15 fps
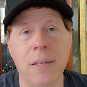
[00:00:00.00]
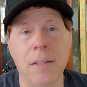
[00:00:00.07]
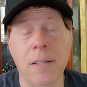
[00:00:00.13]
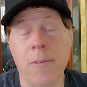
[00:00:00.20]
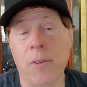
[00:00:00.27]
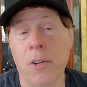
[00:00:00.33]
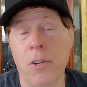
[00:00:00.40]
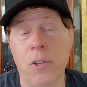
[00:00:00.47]

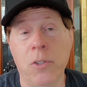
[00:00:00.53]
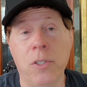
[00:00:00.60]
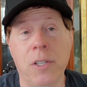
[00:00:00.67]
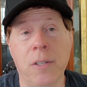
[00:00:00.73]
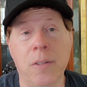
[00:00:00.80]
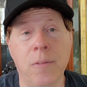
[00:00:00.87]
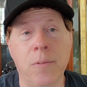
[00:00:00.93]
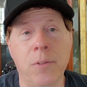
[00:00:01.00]
definitely going to use
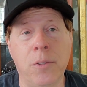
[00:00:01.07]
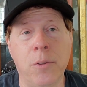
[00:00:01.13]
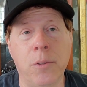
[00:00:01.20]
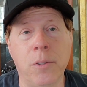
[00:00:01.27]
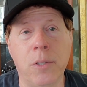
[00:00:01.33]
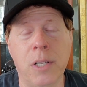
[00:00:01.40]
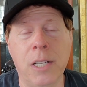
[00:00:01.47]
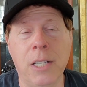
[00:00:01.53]
it to
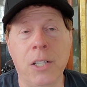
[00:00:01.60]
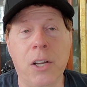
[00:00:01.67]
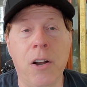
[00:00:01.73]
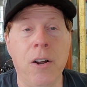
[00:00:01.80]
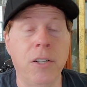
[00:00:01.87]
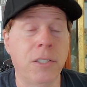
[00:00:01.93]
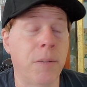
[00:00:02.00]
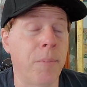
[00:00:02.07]
clean the
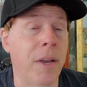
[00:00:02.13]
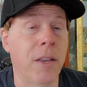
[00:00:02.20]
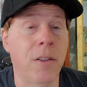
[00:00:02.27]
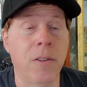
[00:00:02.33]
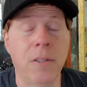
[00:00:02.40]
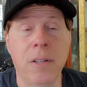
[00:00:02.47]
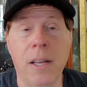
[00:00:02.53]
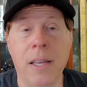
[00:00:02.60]
cars. I might
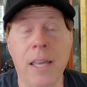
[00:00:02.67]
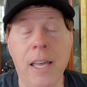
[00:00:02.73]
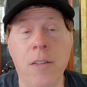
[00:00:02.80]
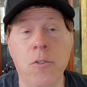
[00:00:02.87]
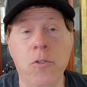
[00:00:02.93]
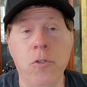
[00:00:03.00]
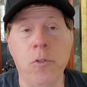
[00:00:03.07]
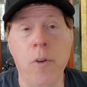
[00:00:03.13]

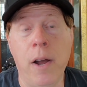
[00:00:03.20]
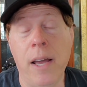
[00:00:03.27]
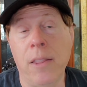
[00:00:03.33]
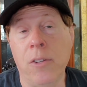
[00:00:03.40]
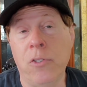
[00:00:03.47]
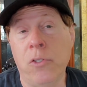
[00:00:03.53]
again try the